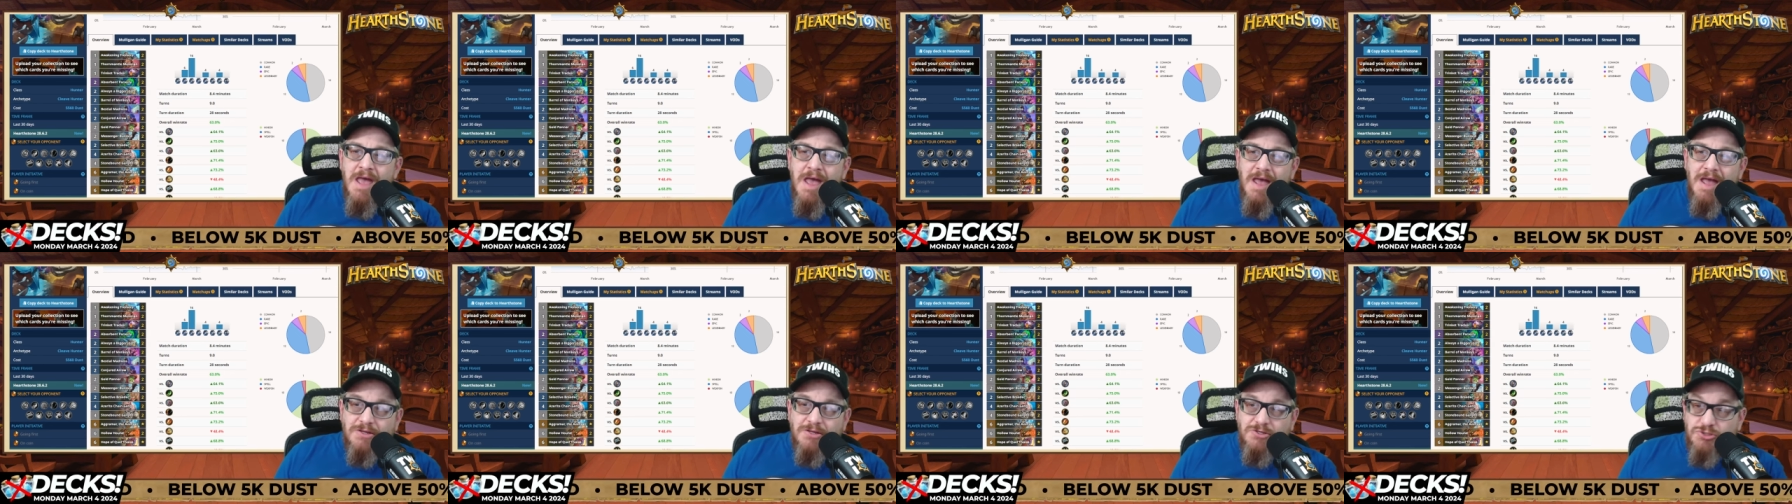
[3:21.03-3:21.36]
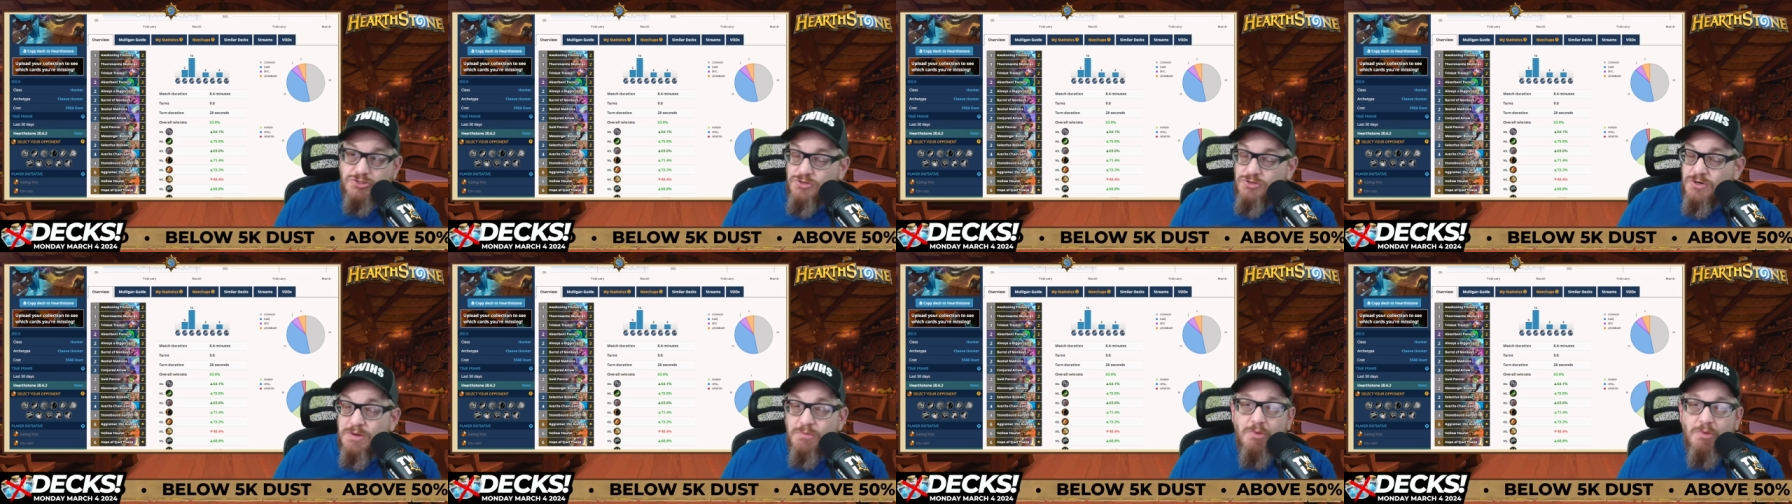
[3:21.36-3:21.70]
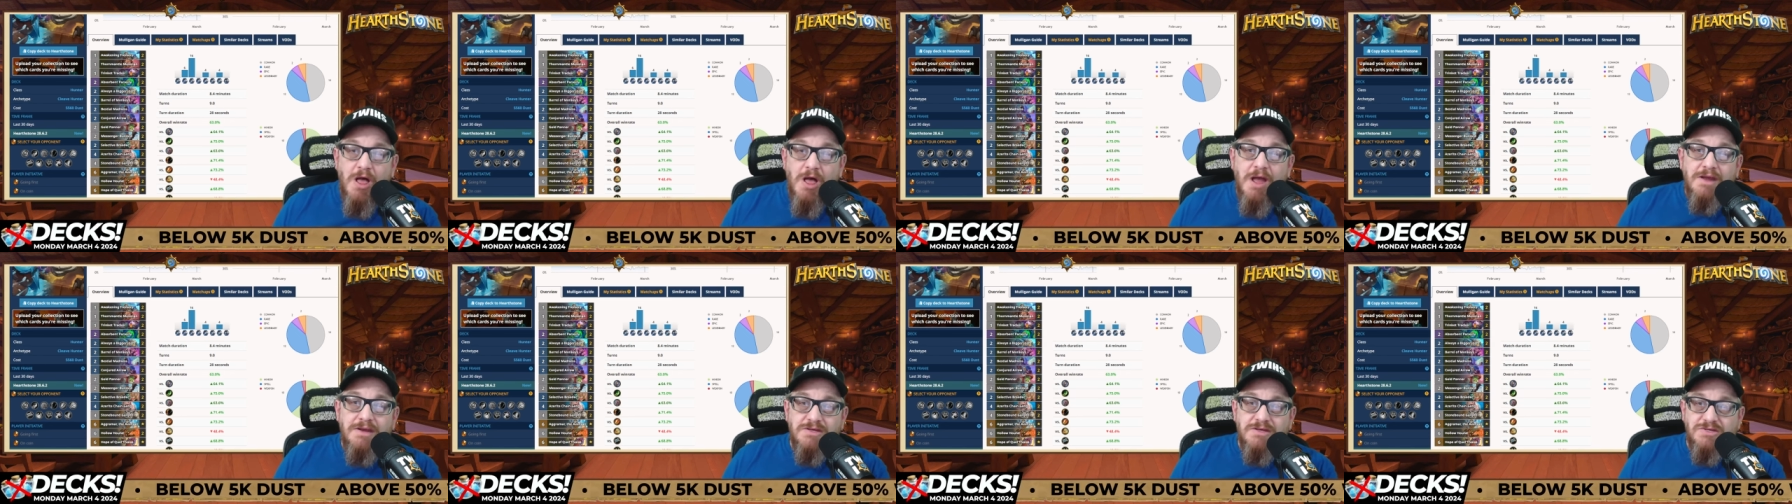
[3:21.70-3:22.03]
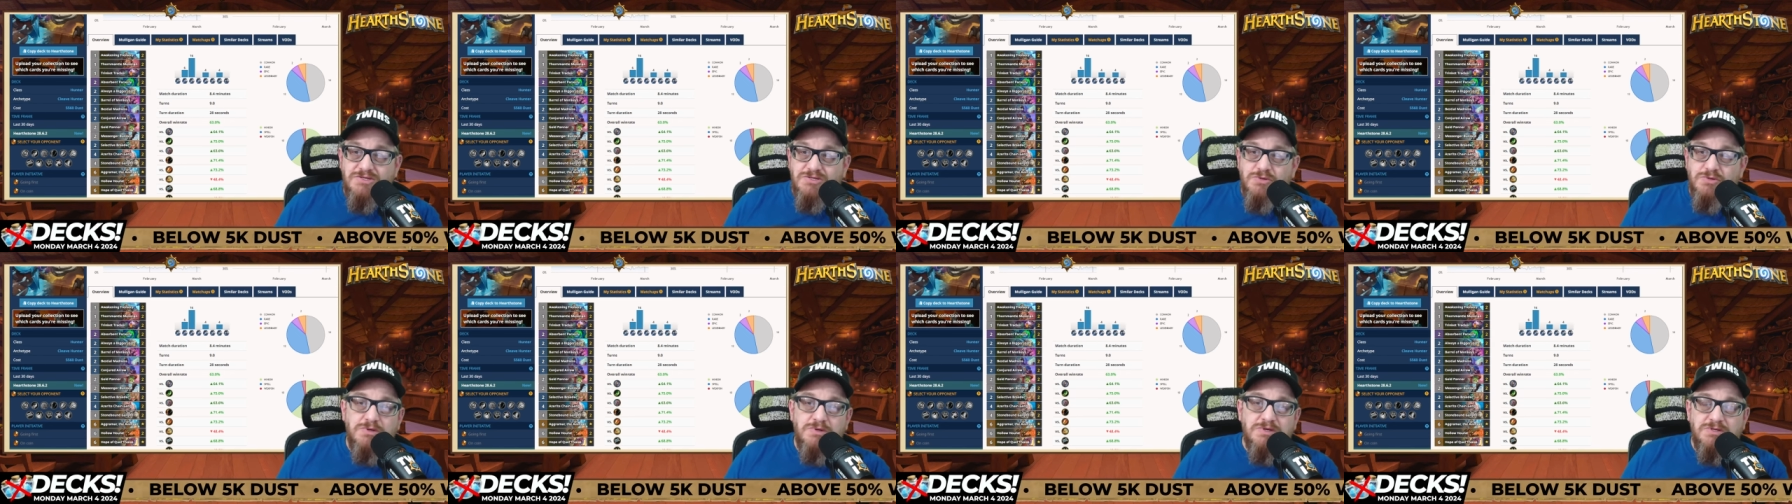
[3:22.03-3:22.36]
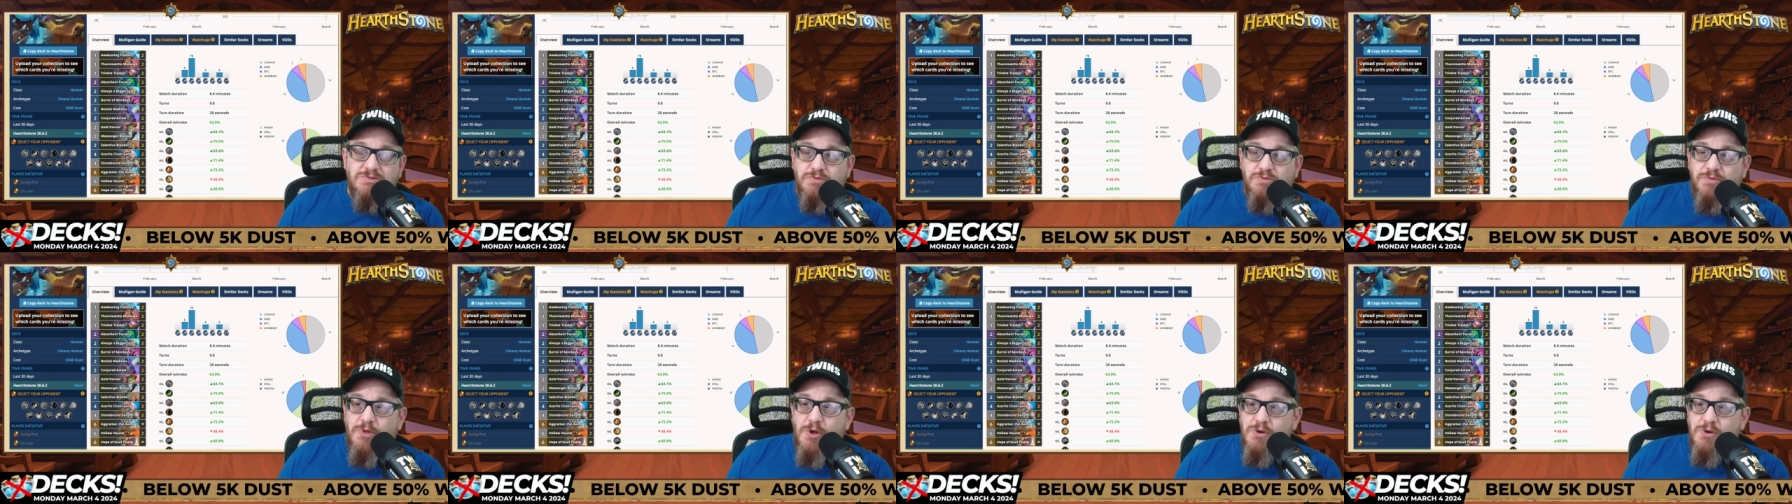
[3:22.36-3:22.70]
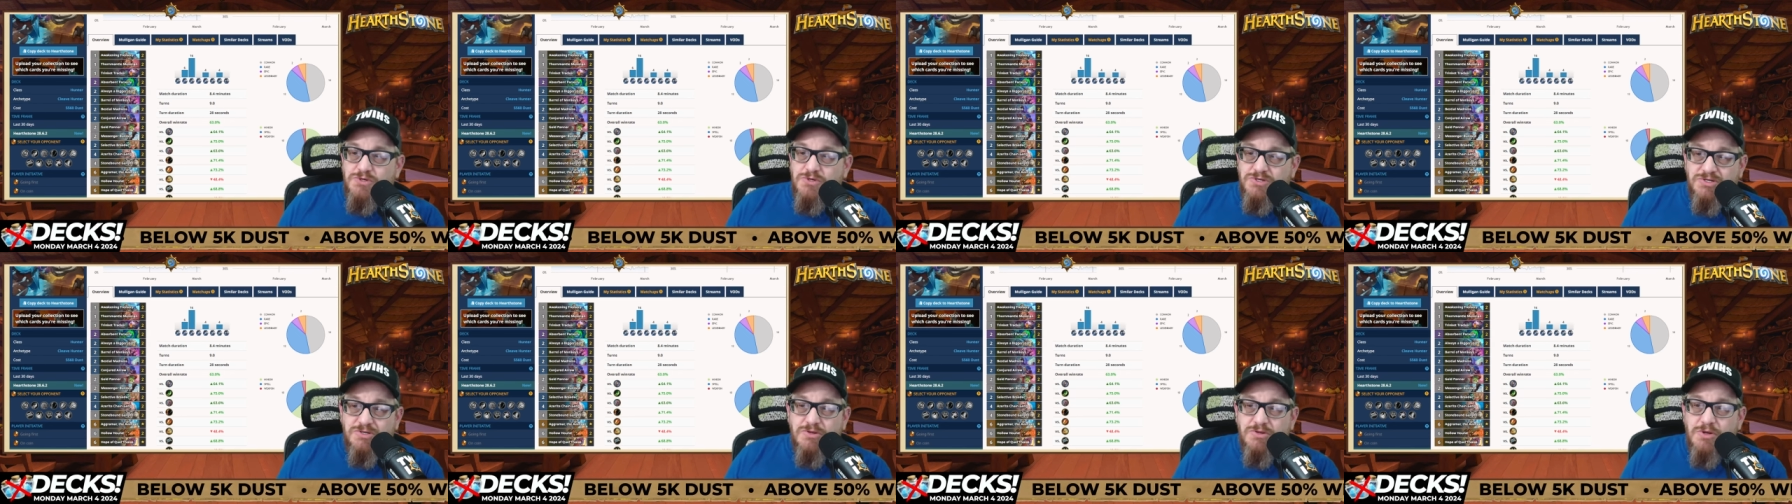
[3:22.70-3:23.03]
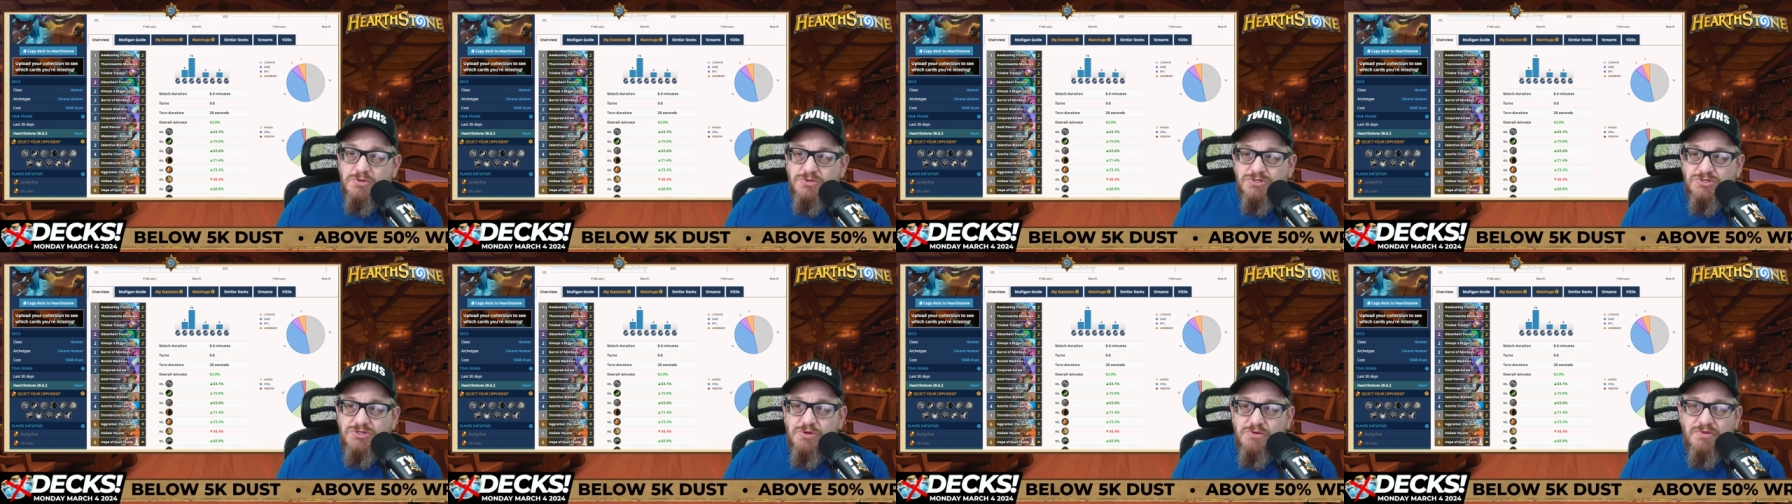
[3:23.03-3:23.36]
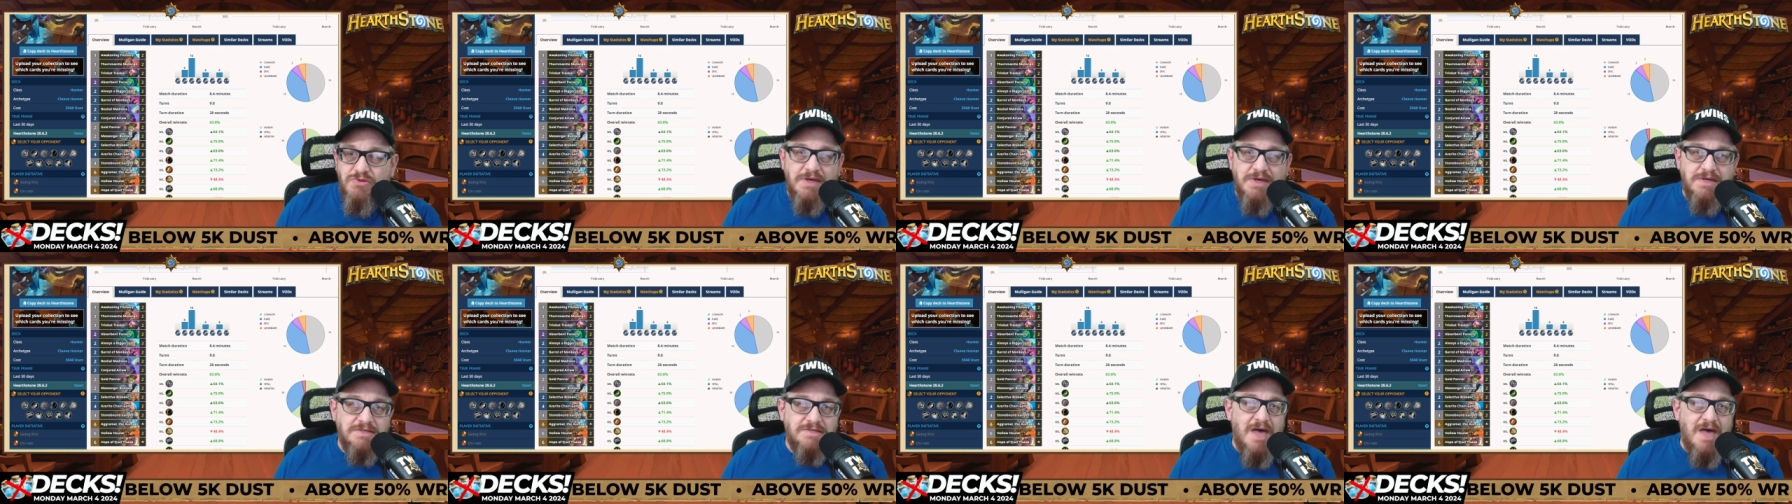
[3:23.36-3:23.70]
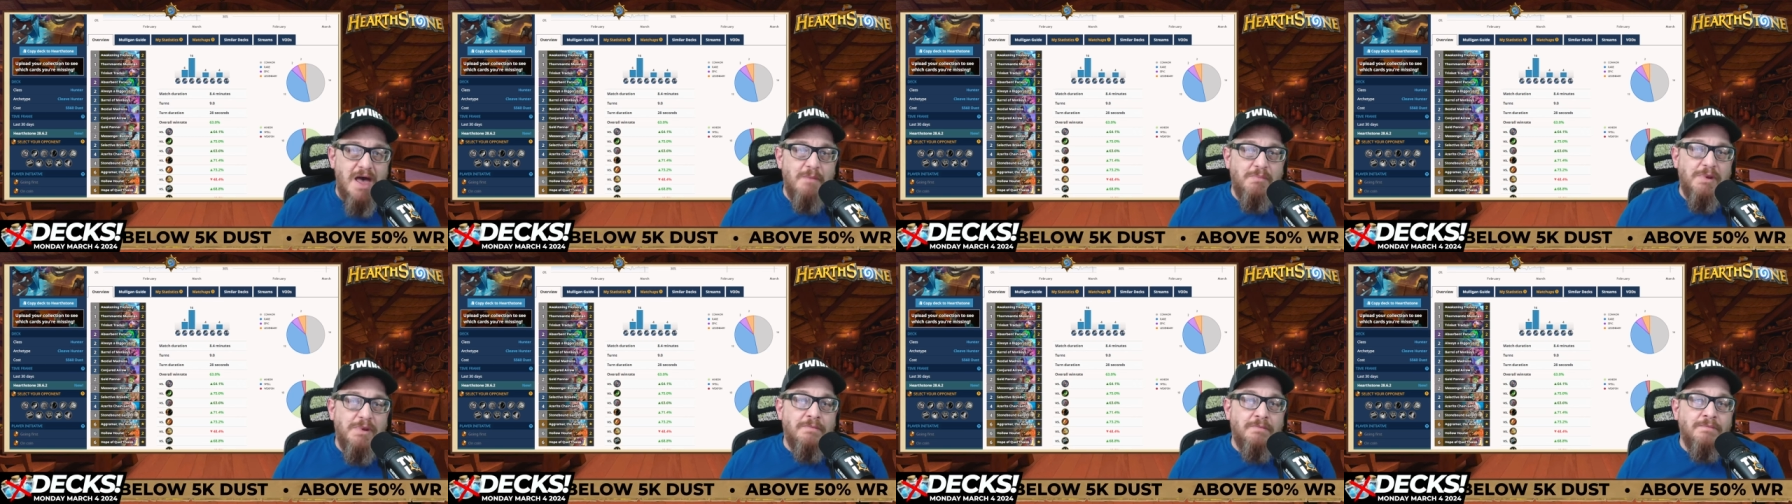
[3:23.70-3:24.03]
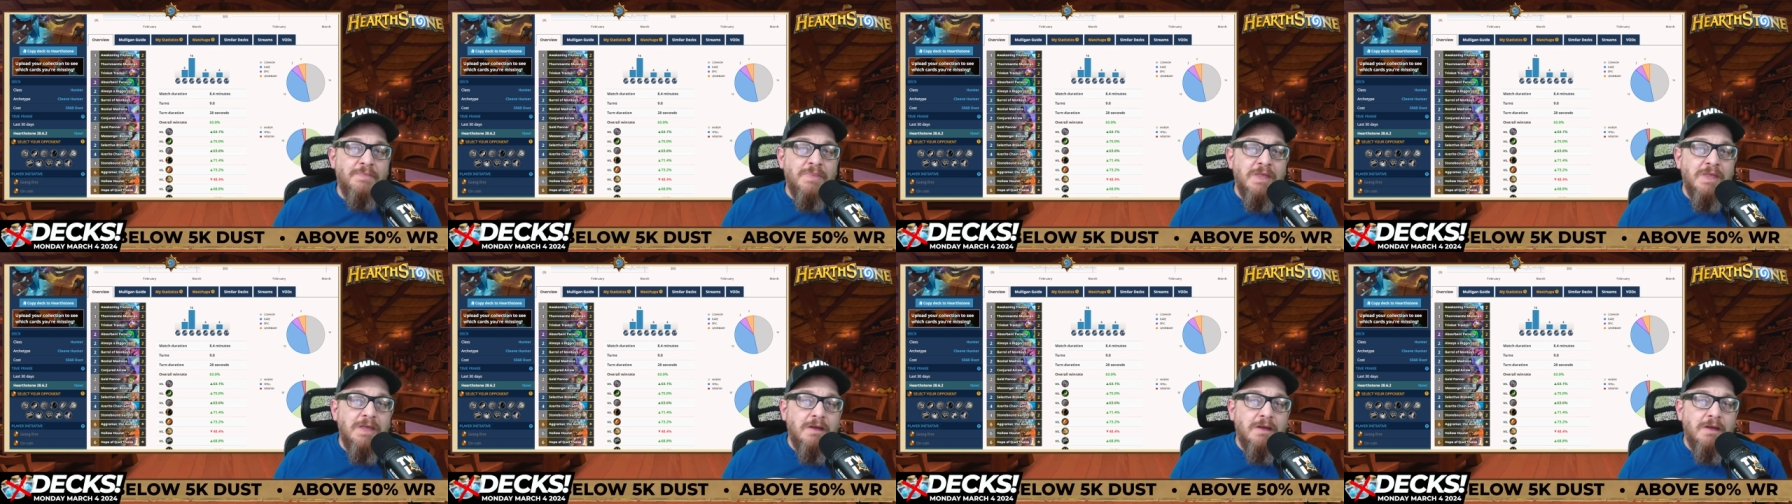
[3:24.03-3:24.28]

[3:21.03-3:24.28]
and streamlined as soon as those two things happen.